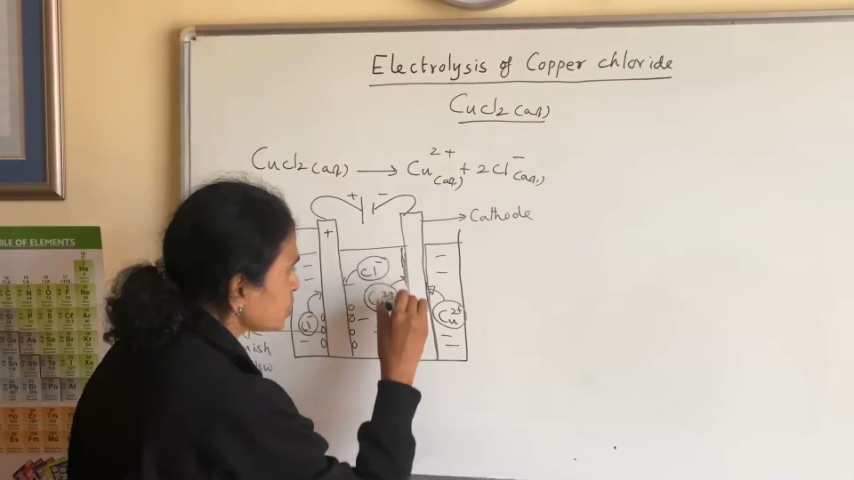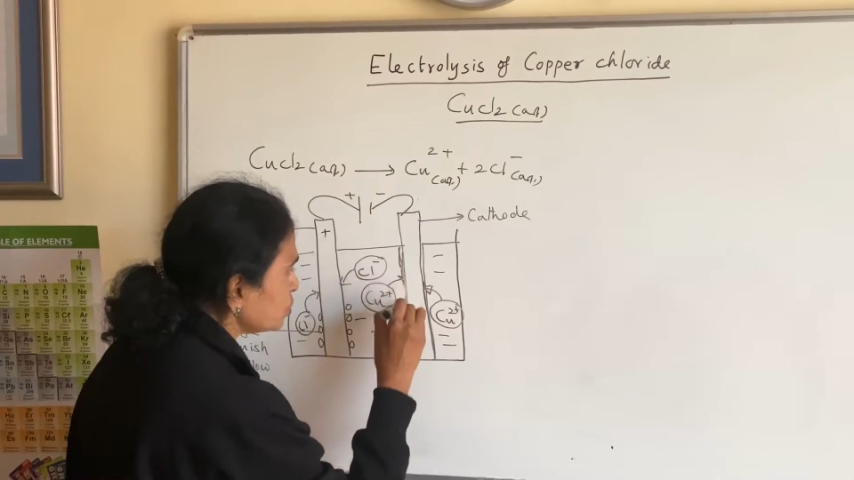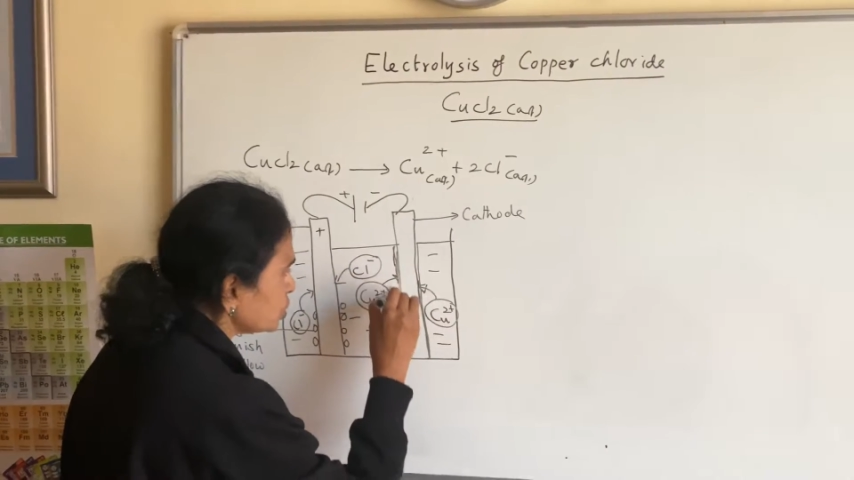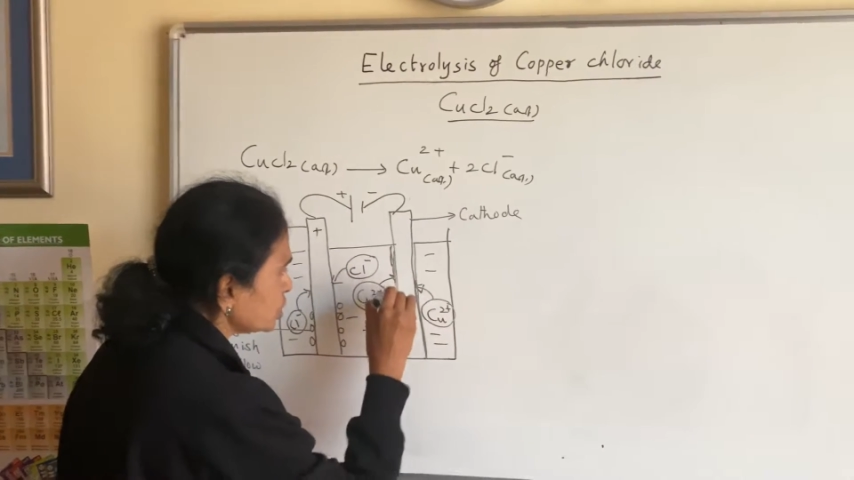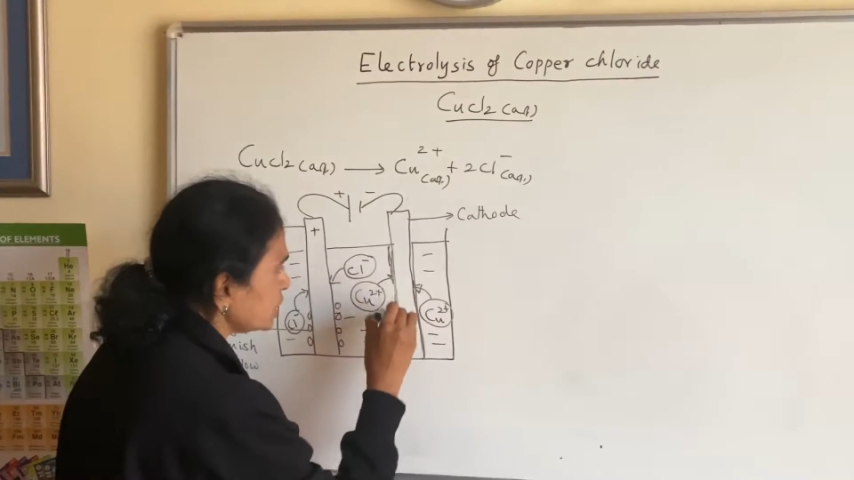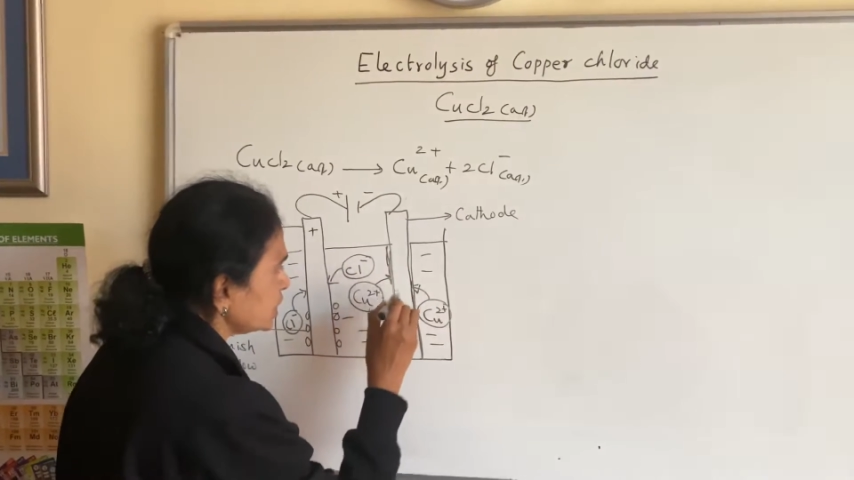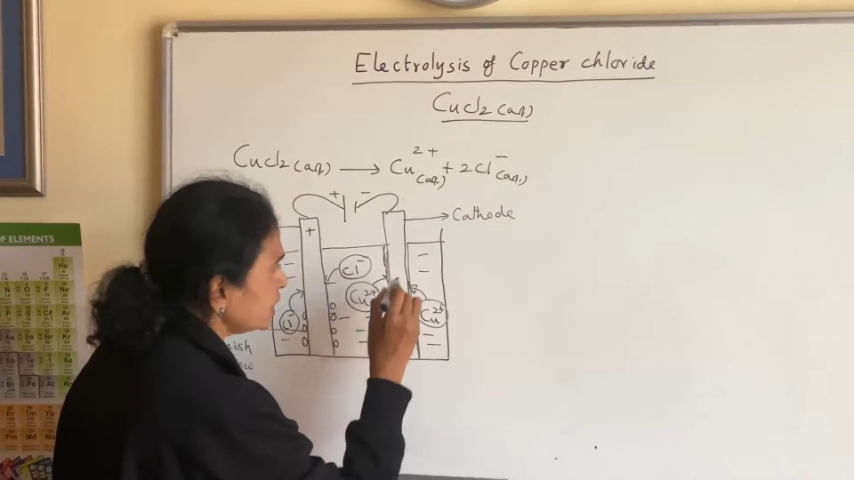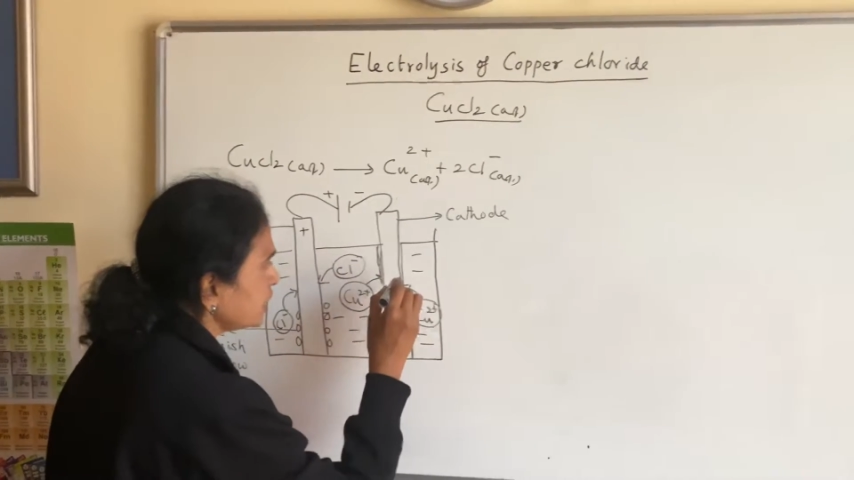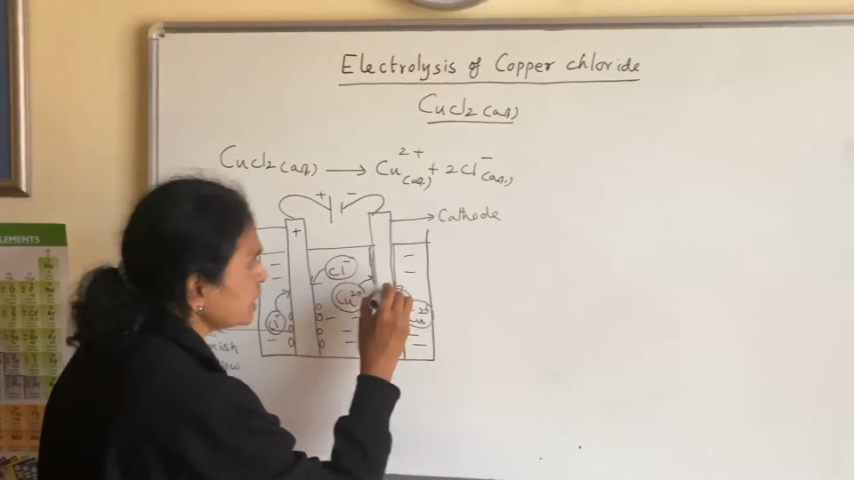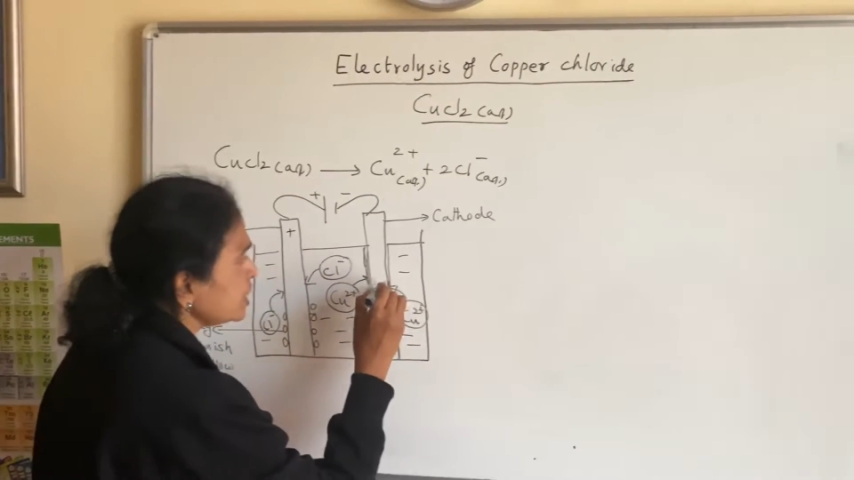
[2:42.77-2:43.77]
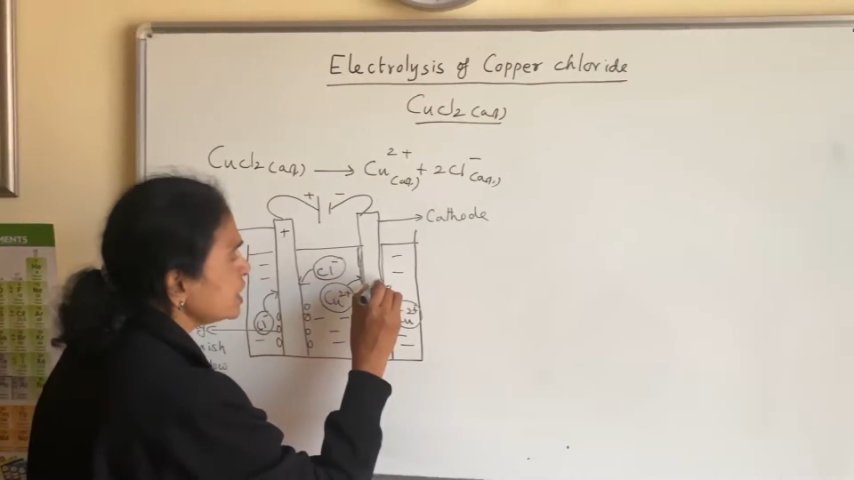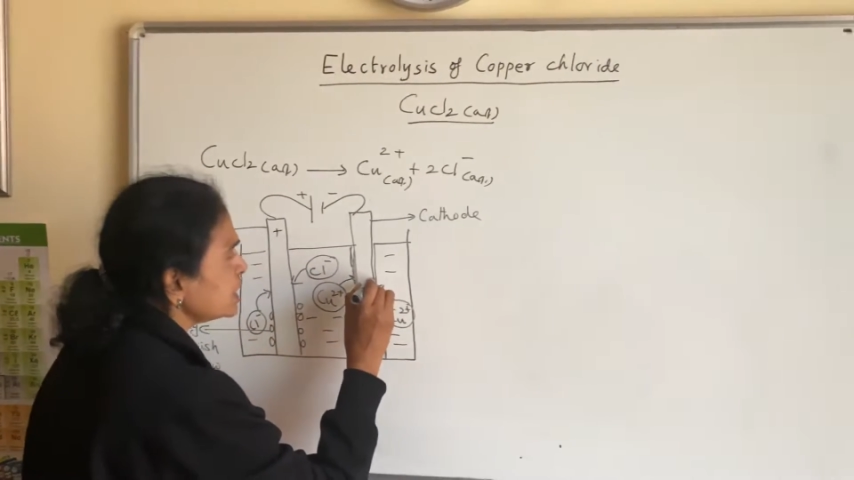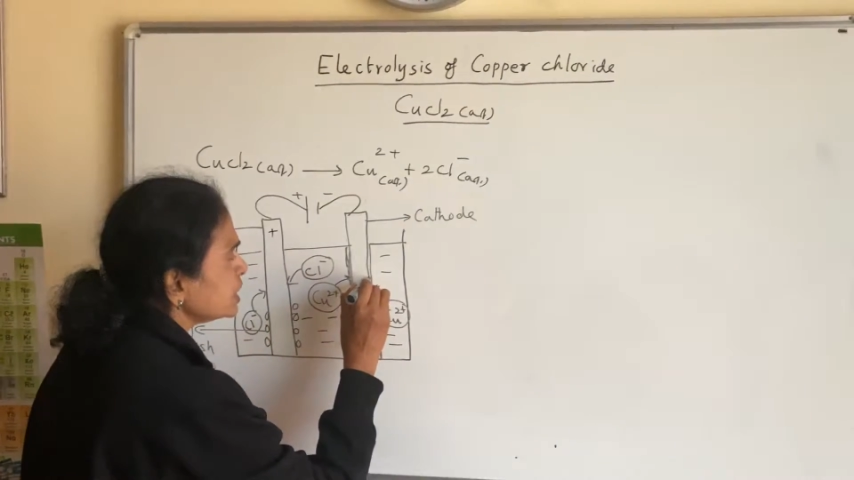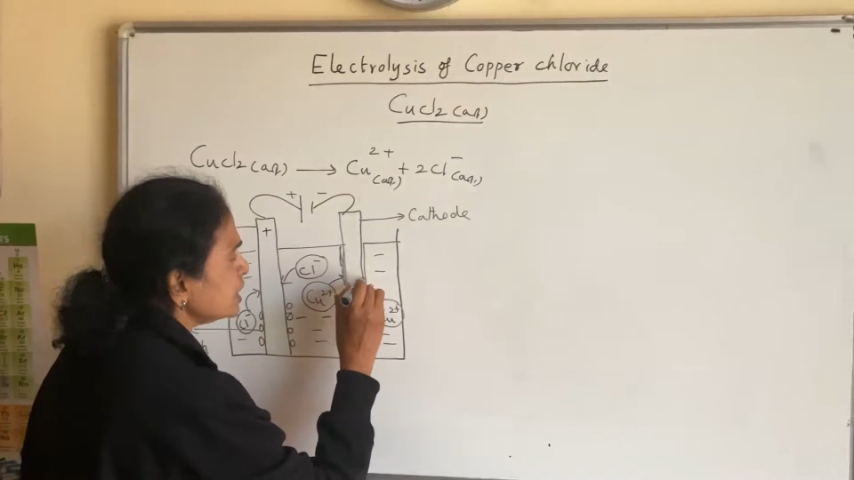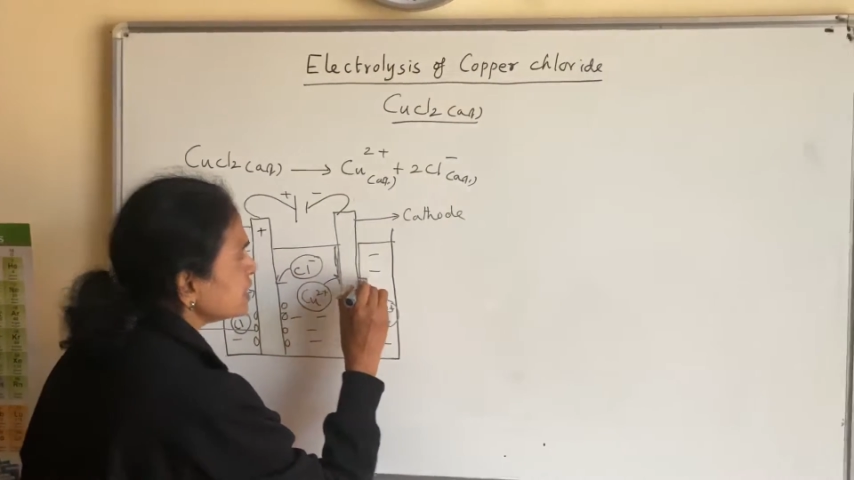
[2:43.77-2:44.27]
coated here.
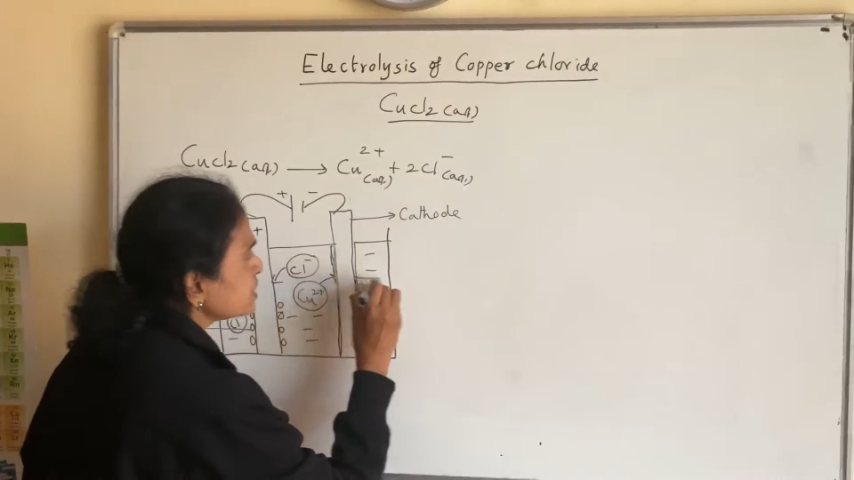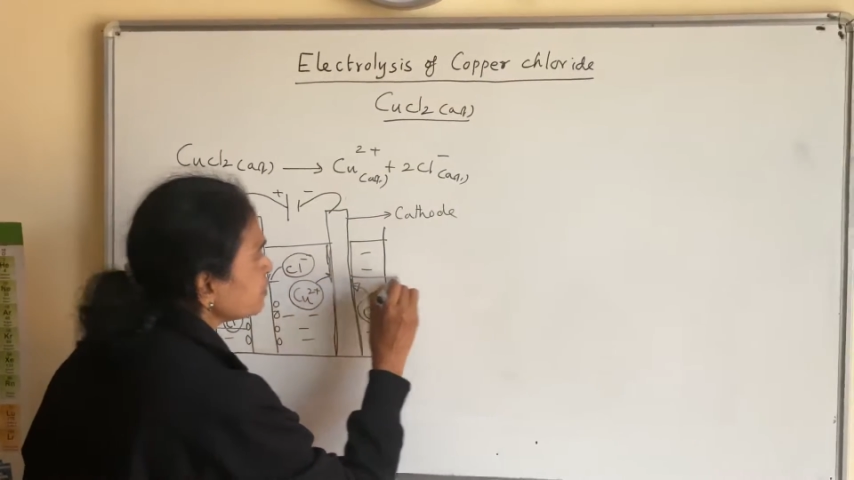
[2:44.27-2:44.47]
It's a